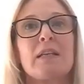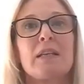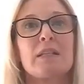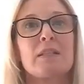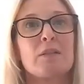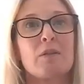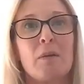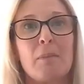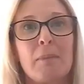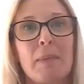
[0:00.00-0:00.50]
and
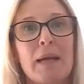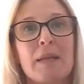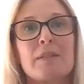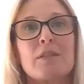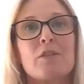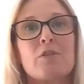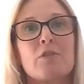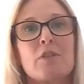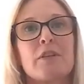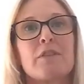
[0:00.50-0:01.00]
it's not
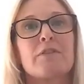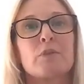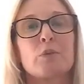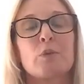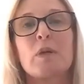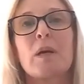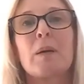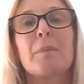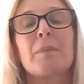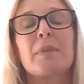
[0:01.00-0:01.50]
mandatory for
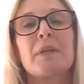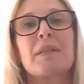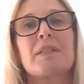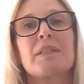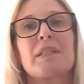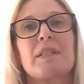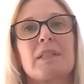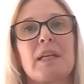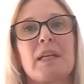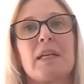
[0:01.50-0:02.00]
all
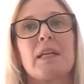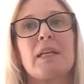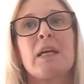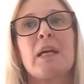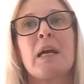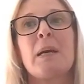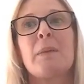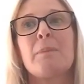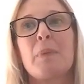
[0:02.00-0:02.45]
companies today.